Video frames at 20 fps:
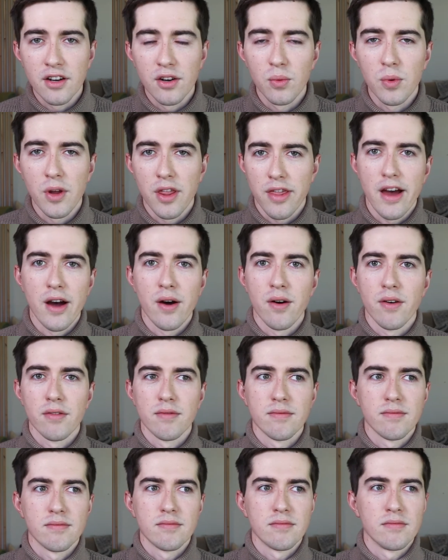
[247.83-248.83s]
without
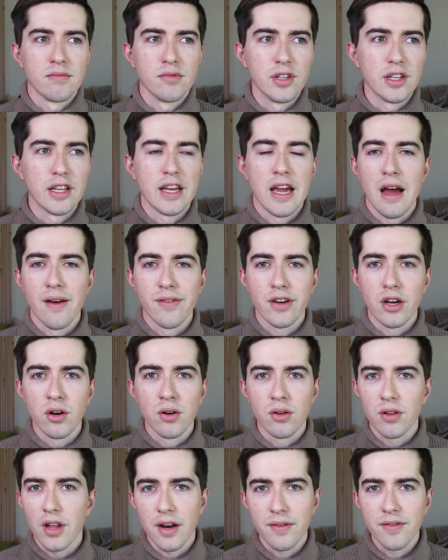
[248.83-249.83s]
really having a
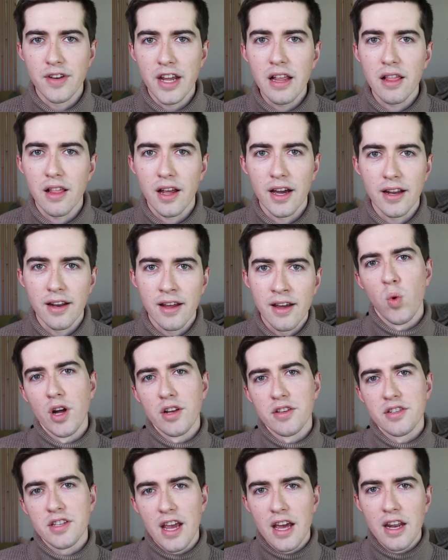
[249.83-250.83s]
whole lot of daylight.
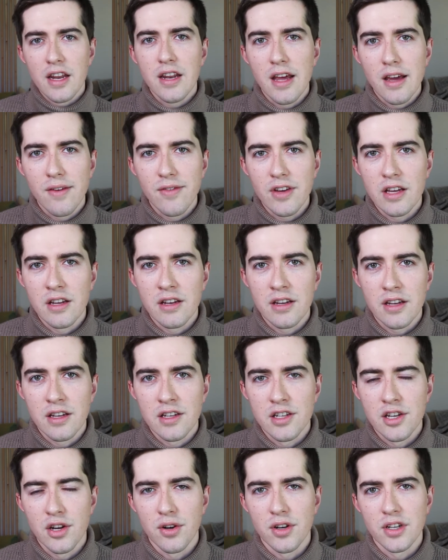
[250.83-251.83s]
What Scandinavian
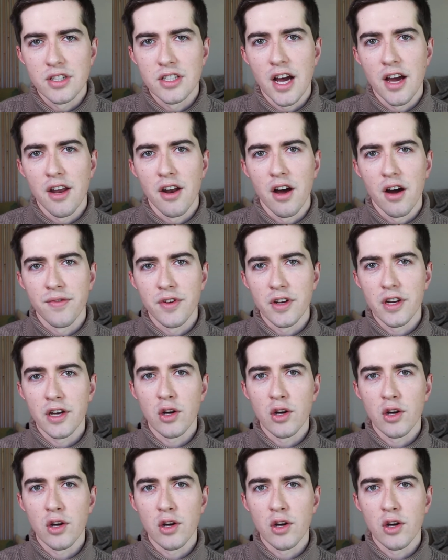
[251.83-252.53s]
interior design often